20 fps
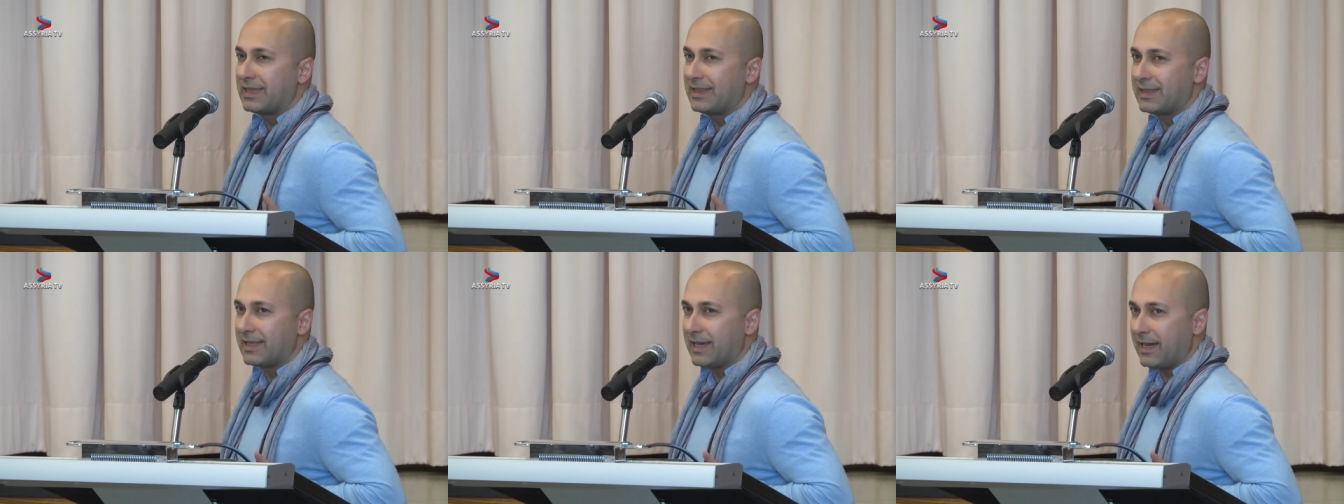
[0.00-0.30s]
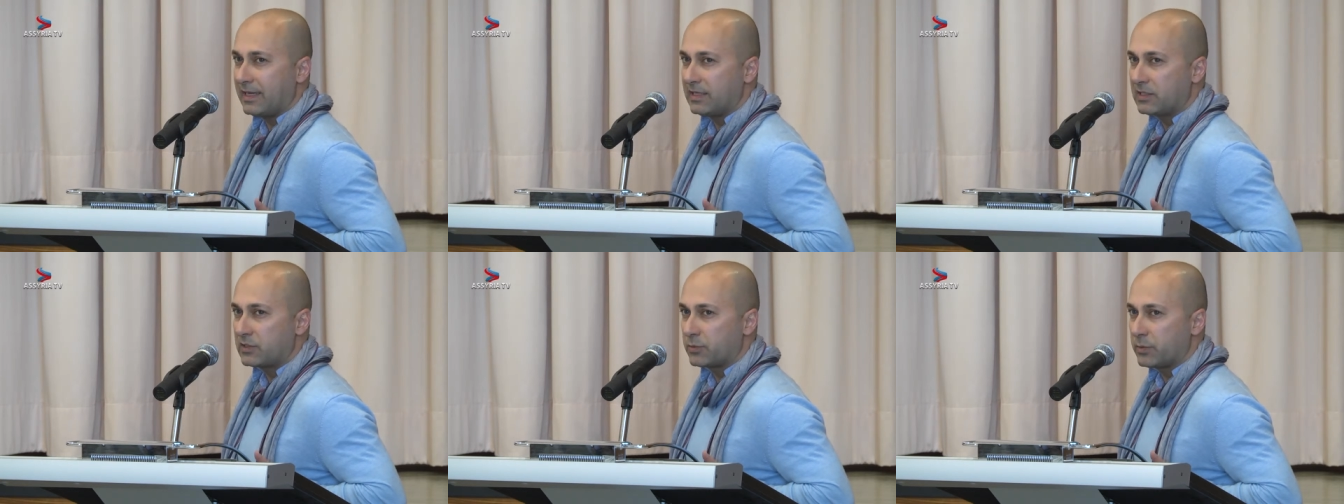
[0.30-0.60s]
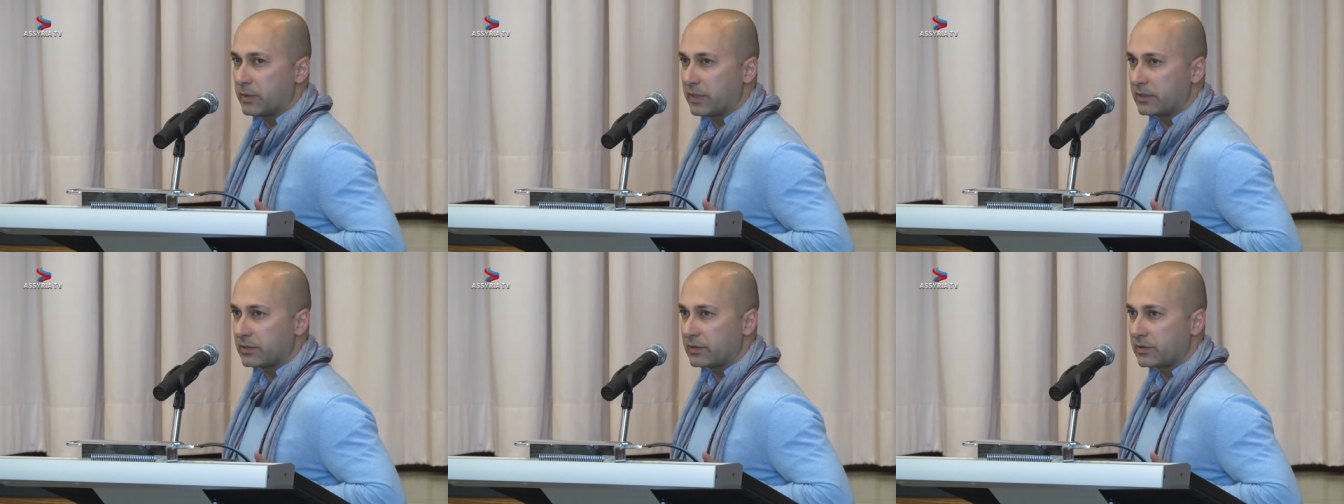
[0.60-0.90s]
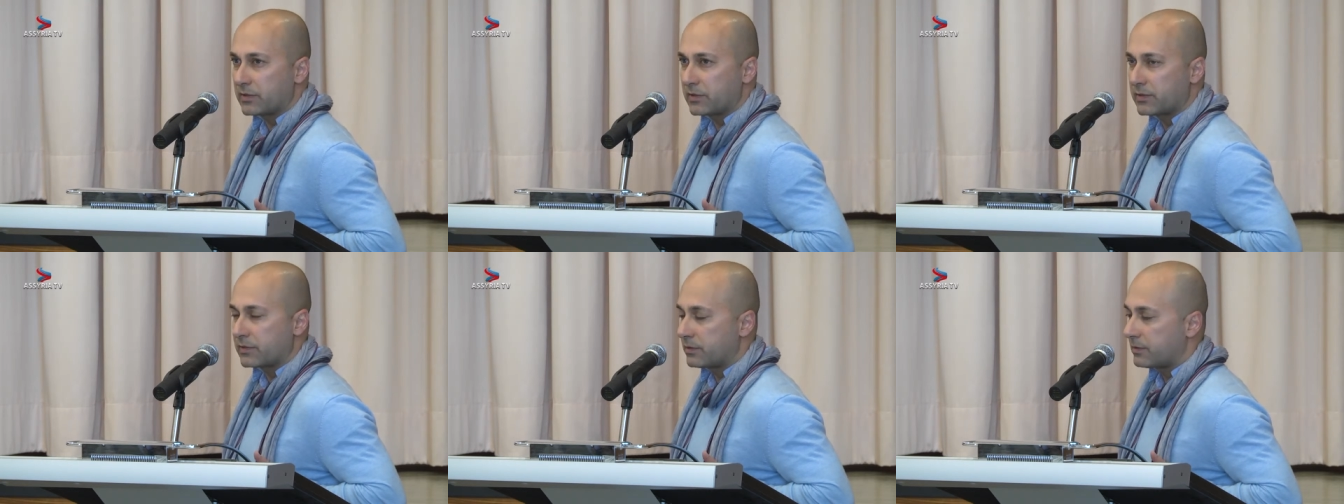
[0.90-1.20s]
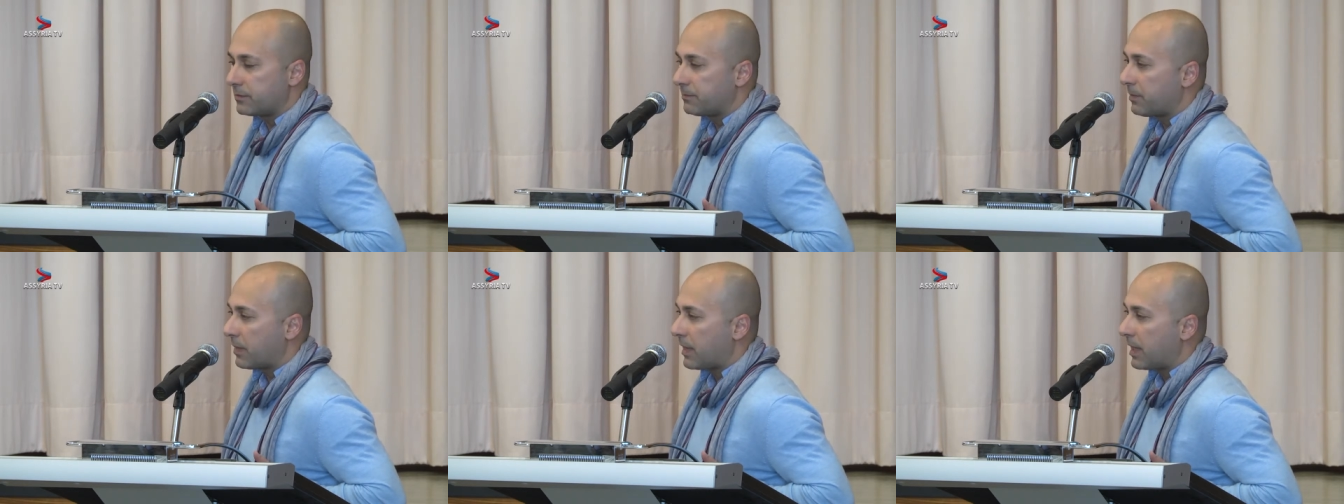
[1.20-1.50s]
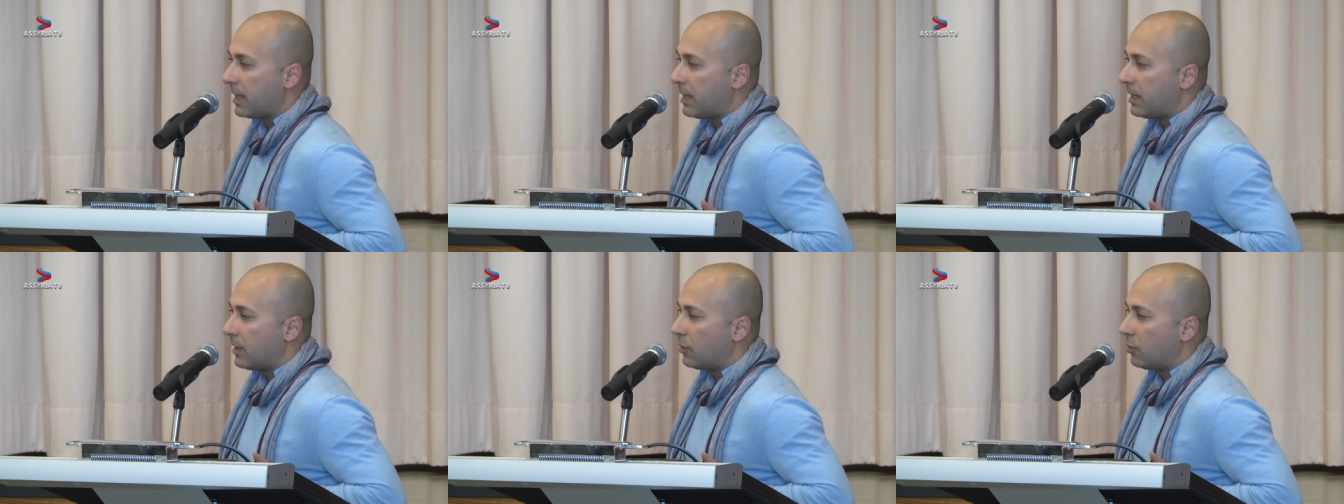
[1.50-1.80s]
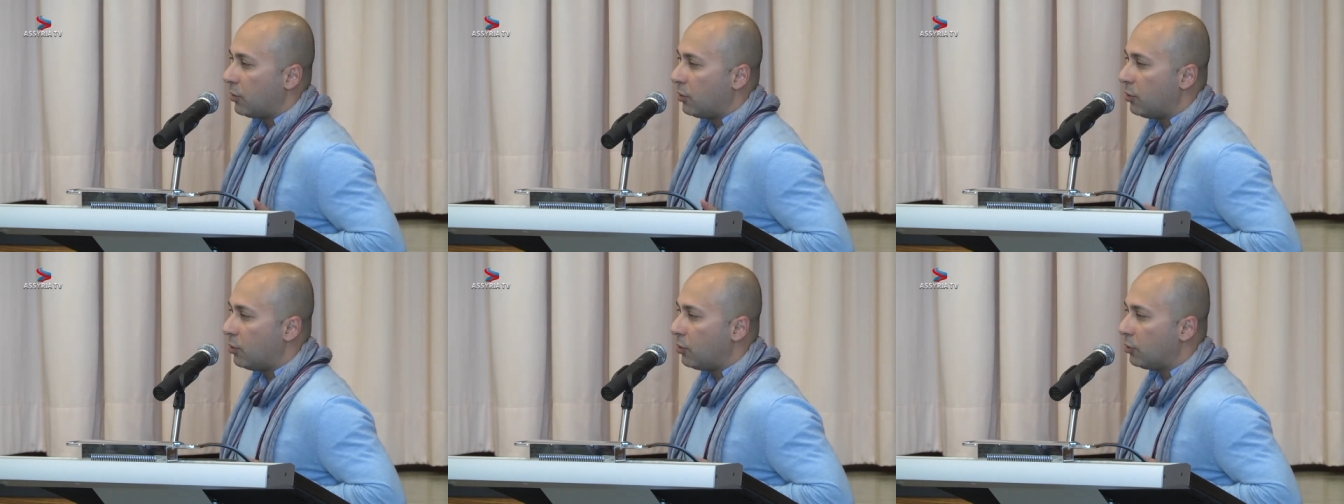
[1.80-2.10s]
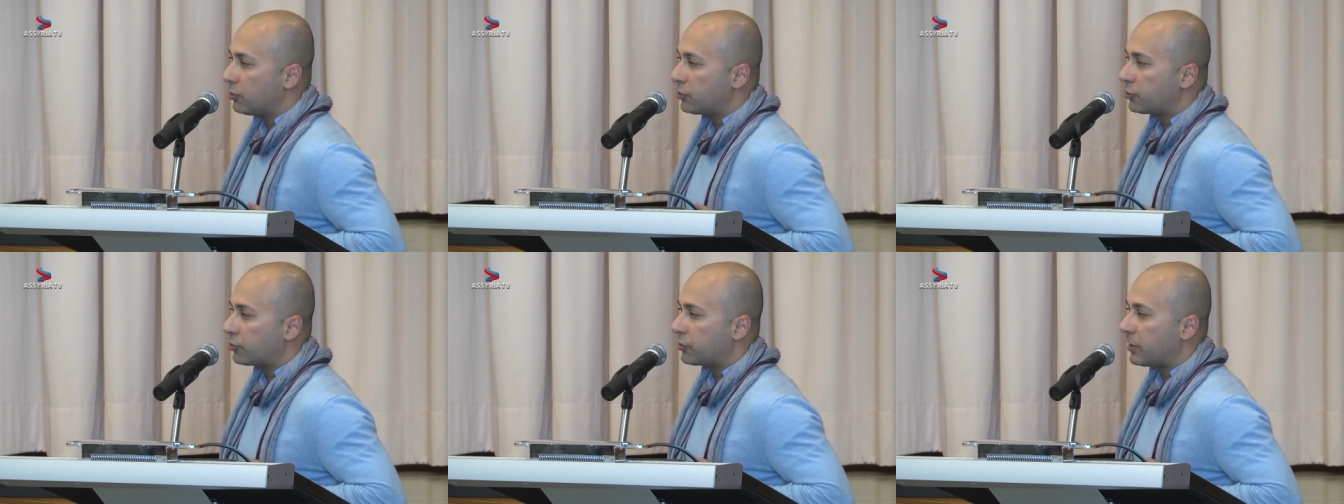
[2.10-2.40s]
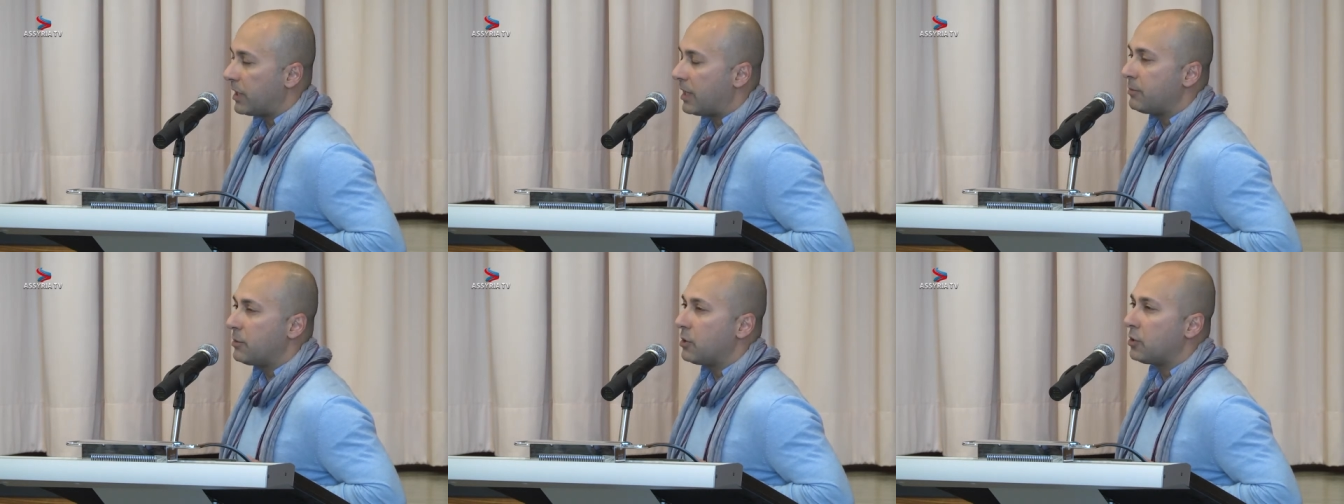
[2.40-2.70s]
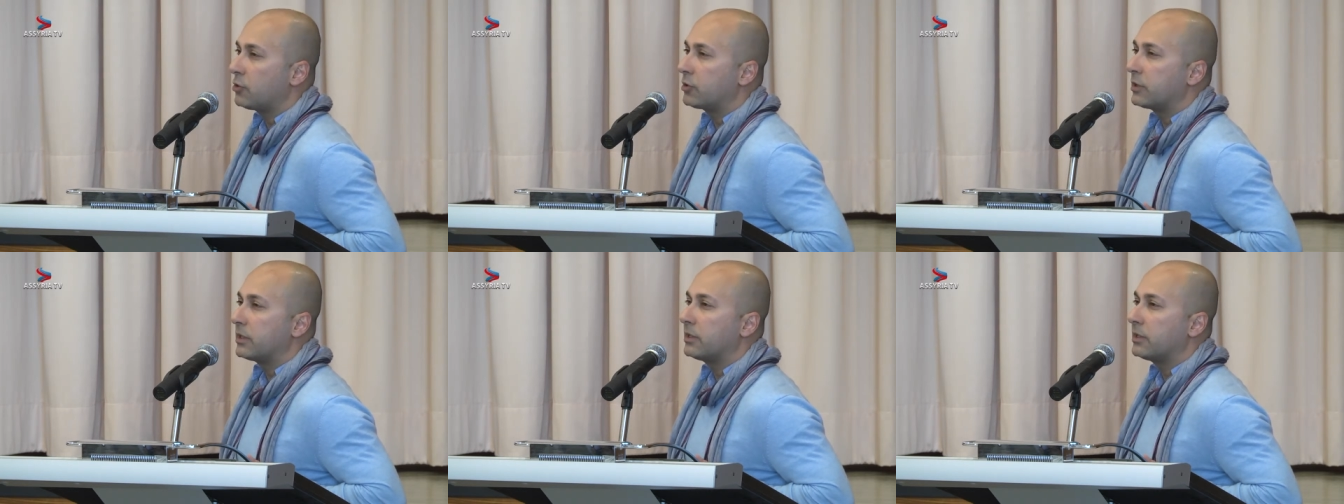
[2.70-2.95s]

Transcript: nightmares, or trauma